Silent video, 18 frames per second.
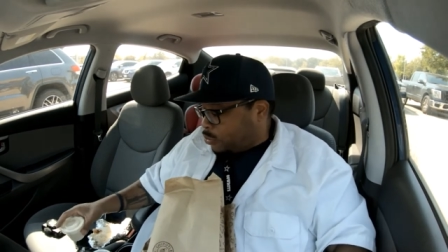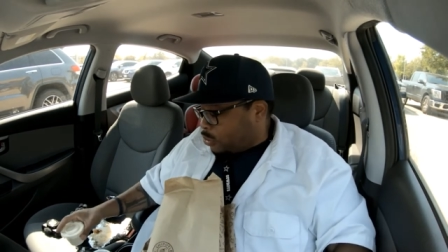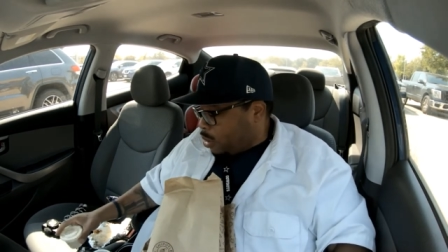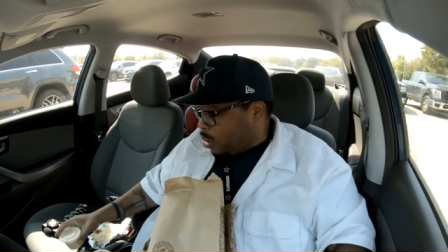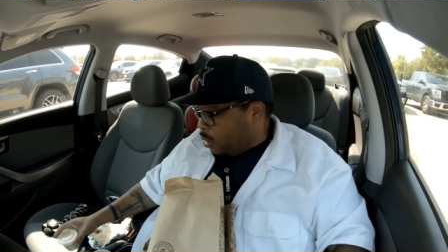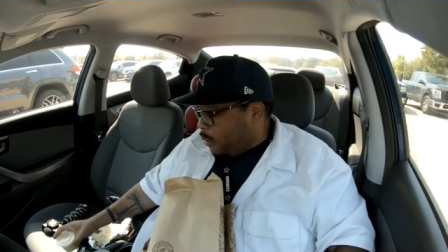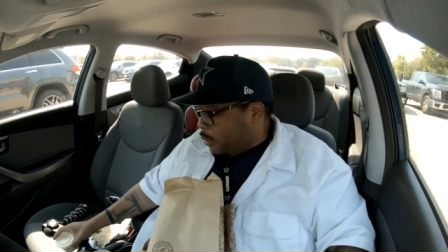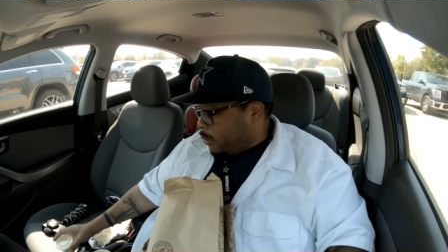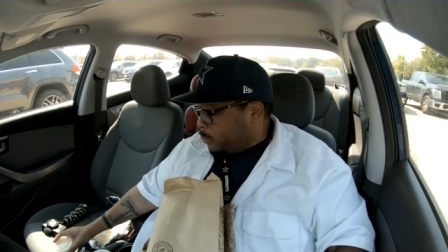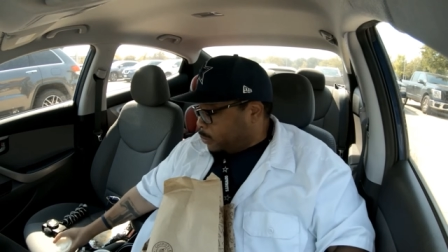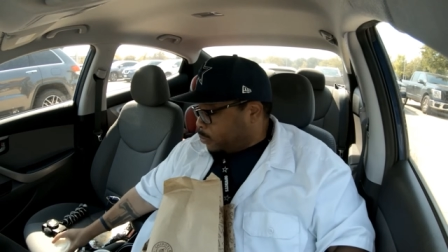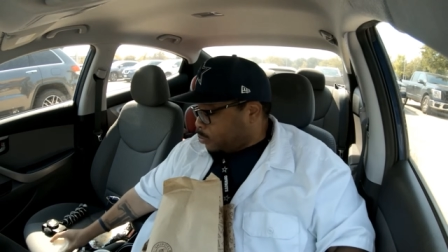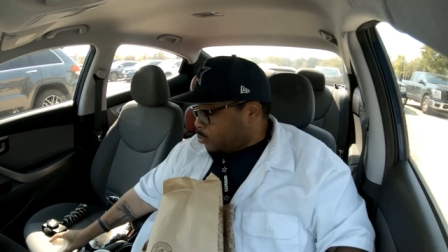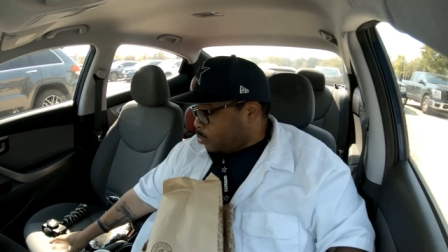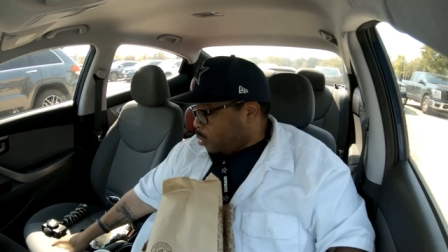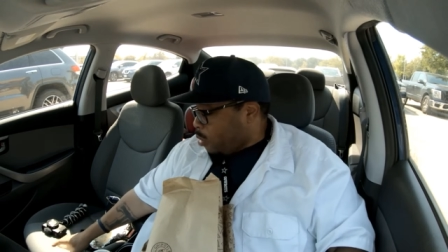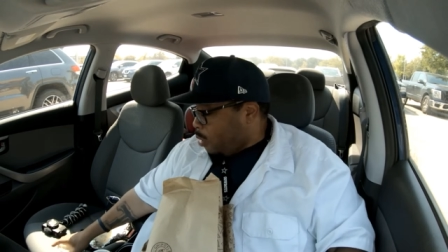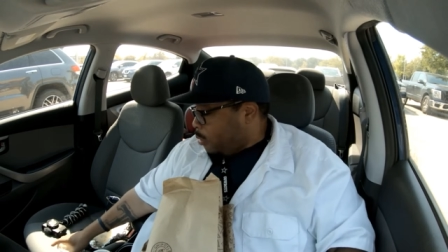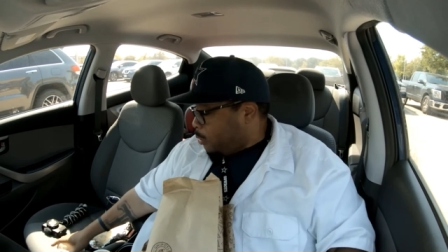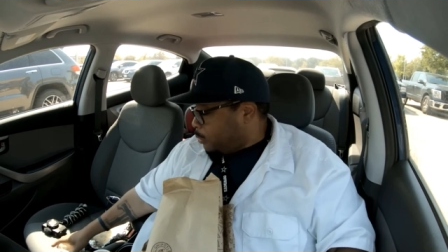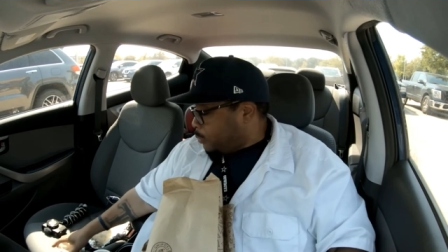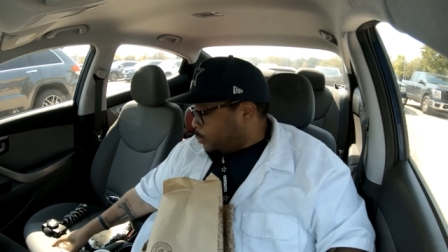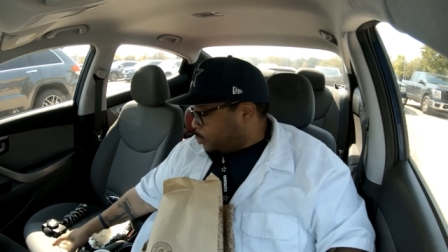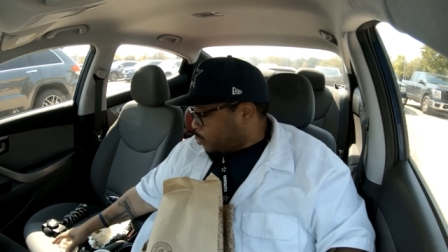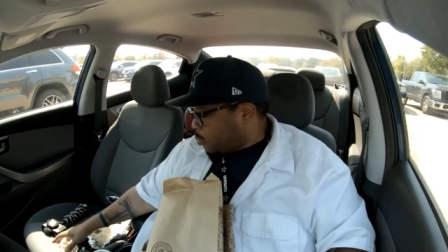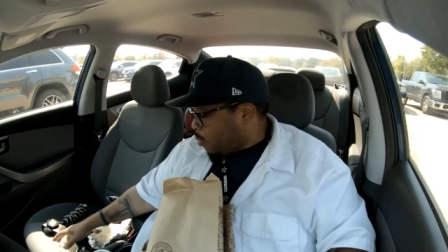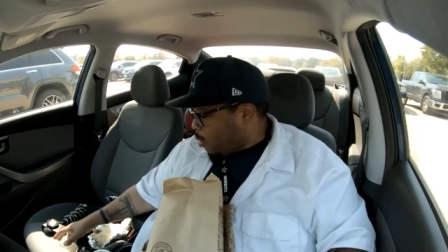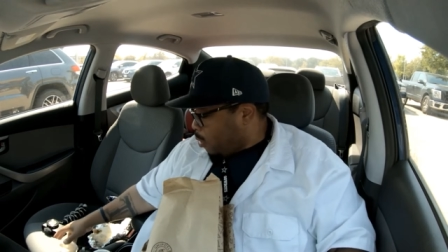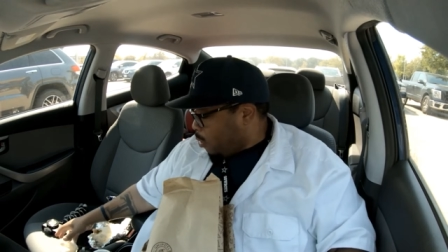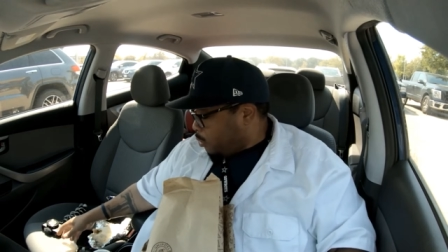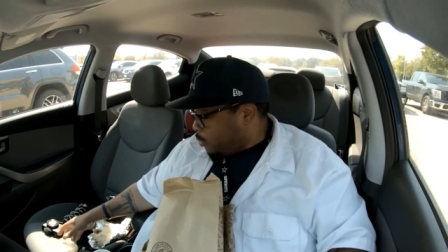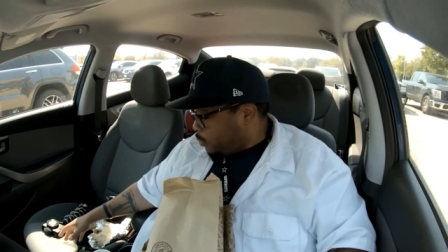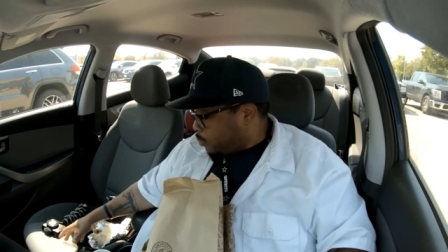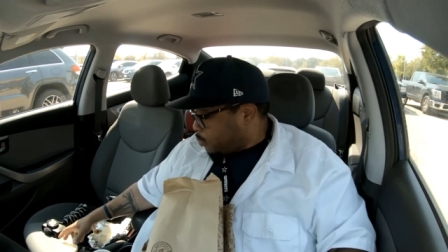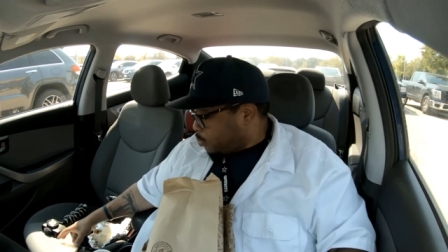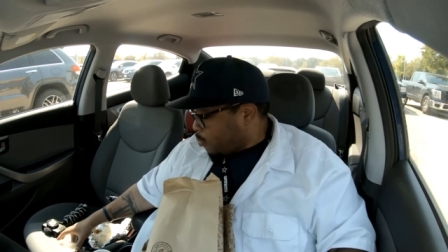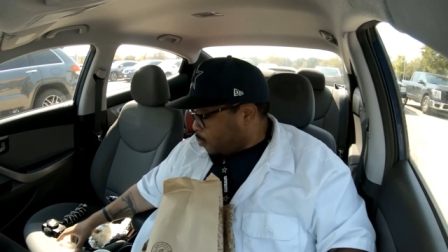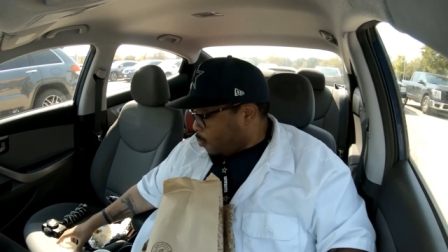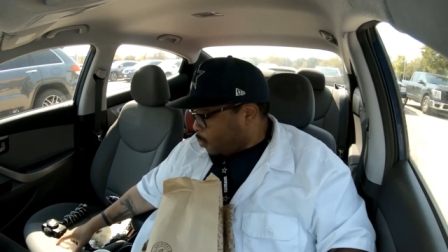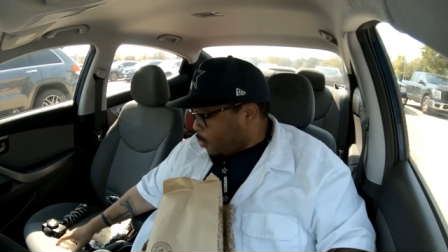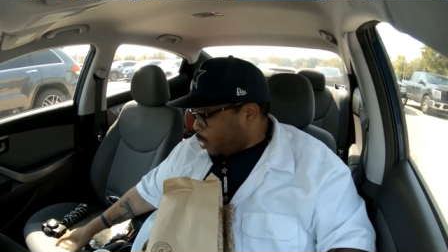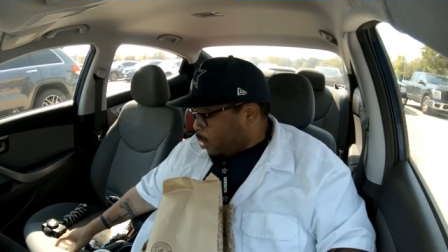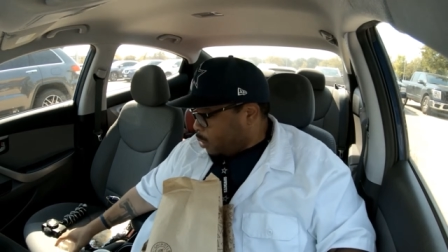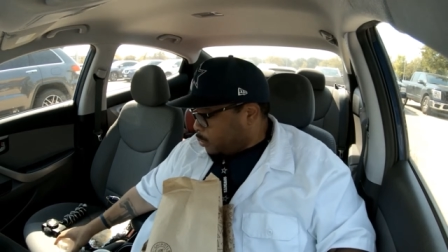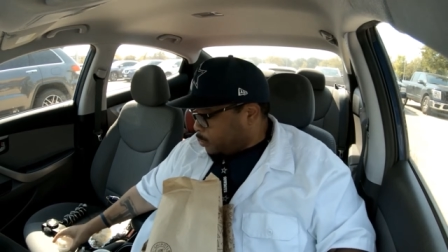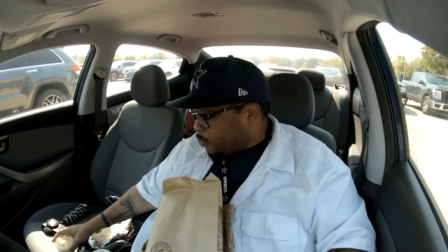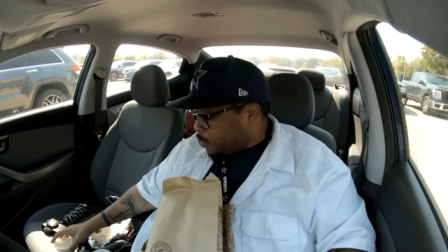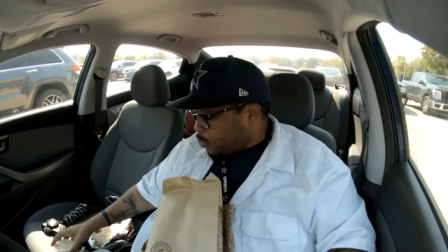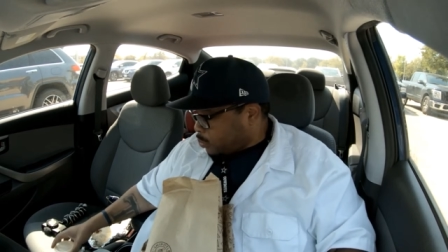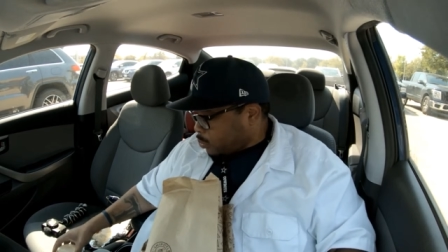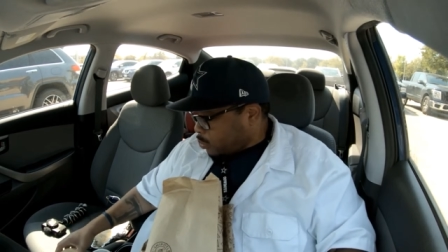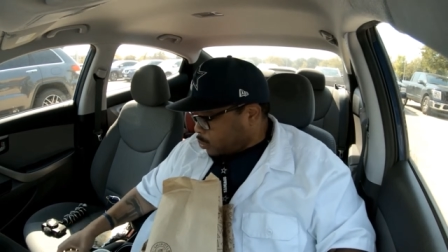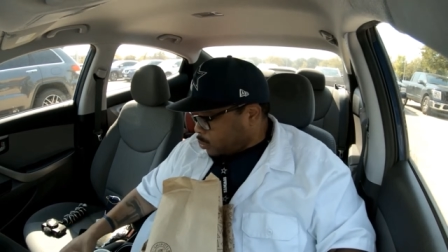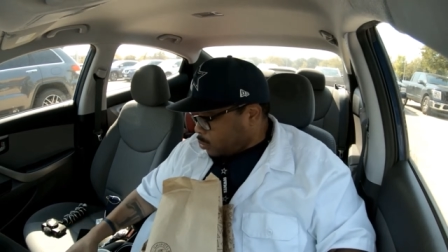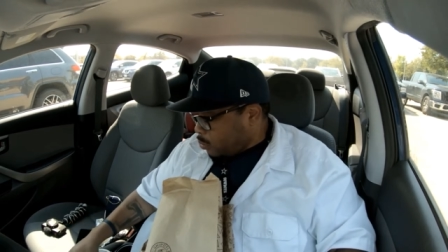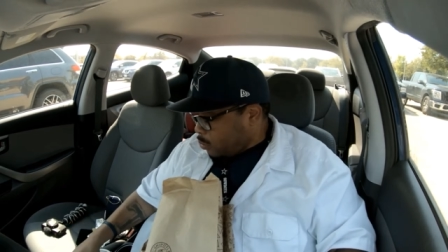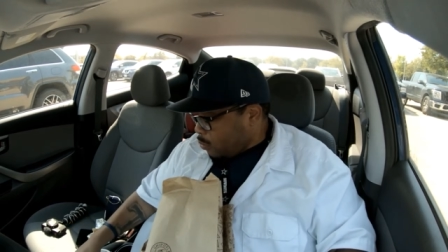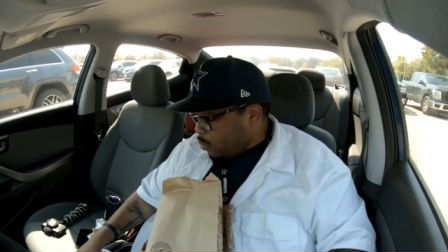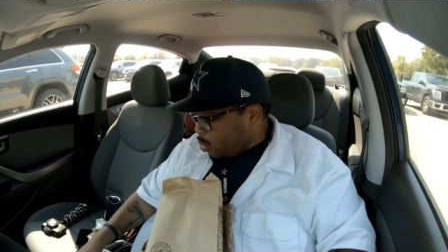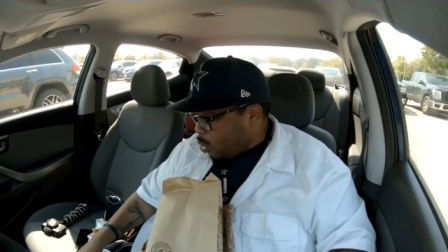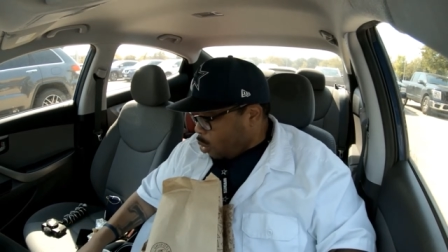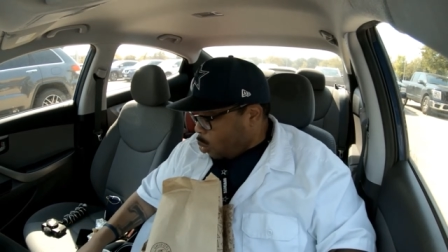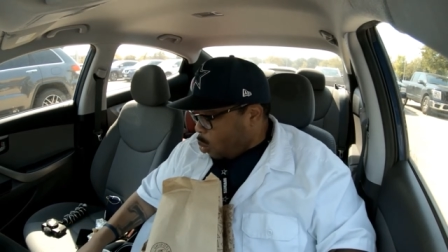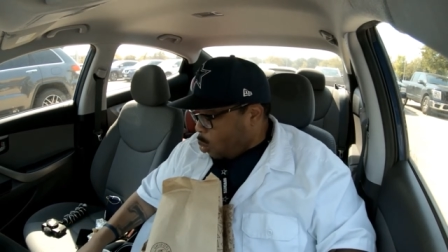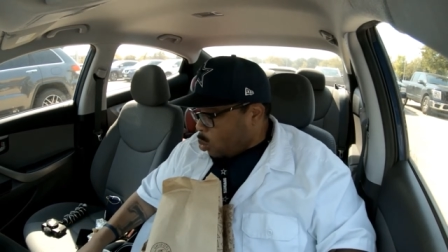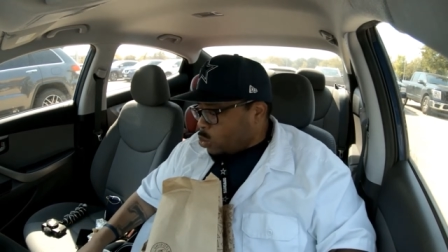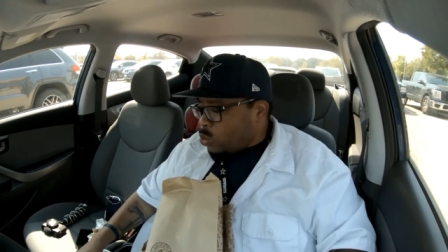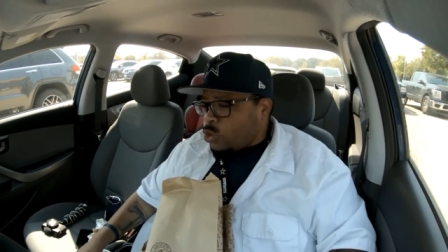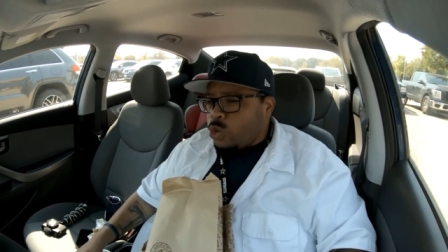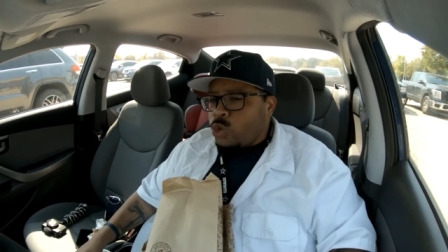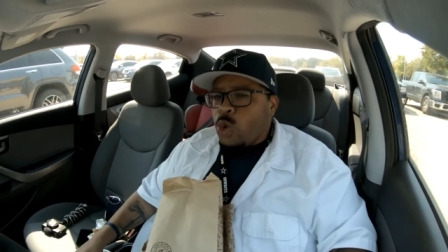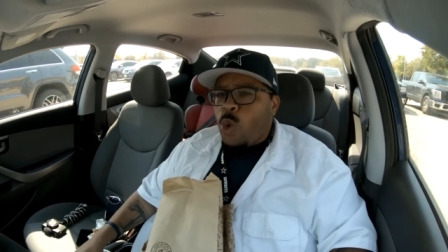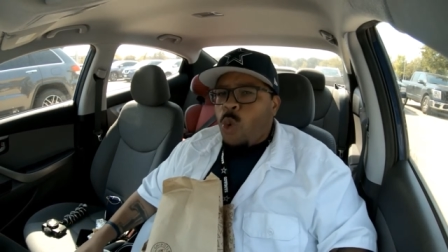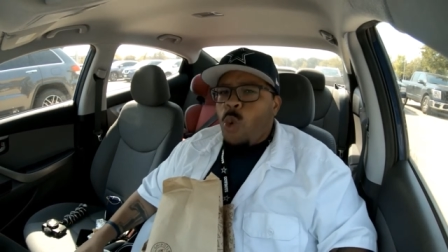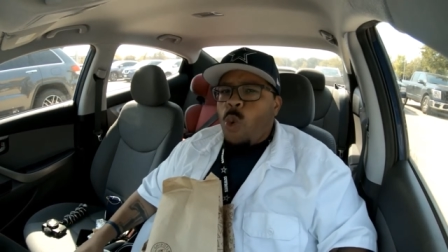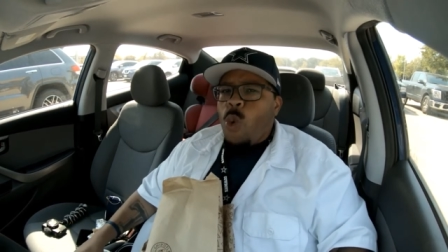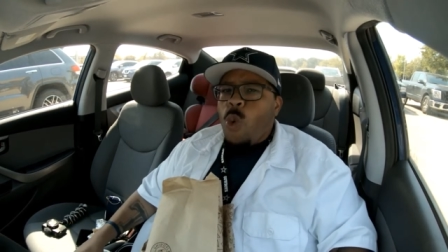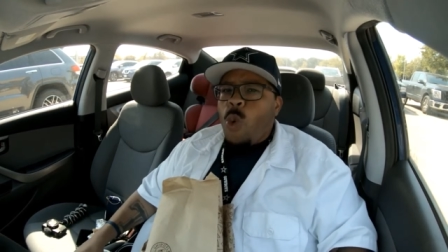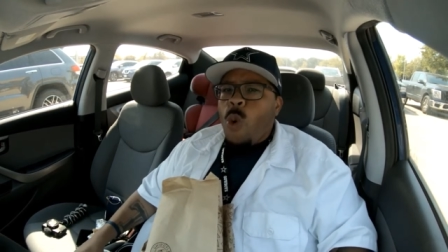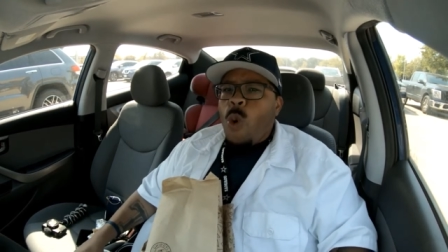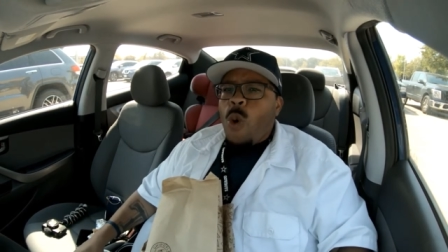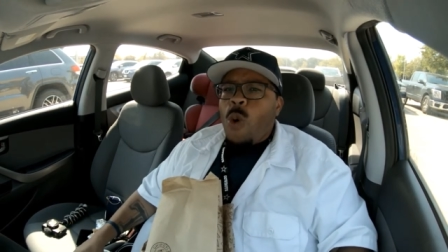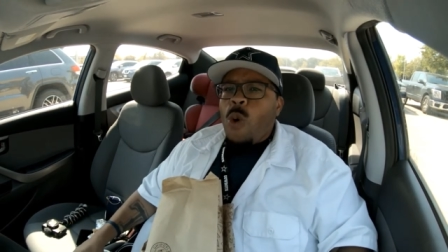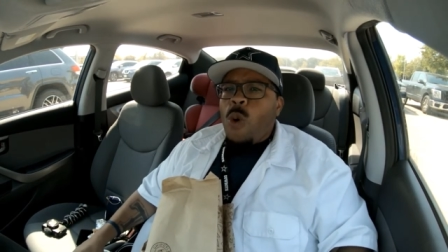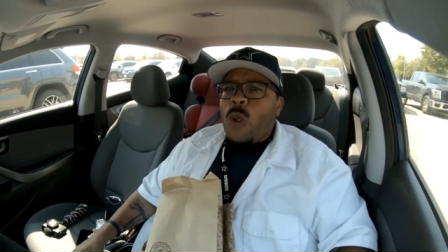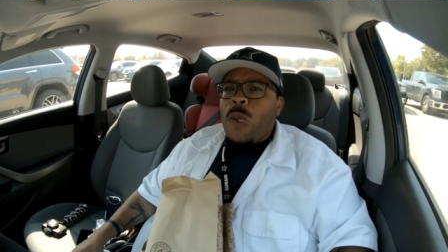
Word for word: I've never eaten Chipotle, I don't think.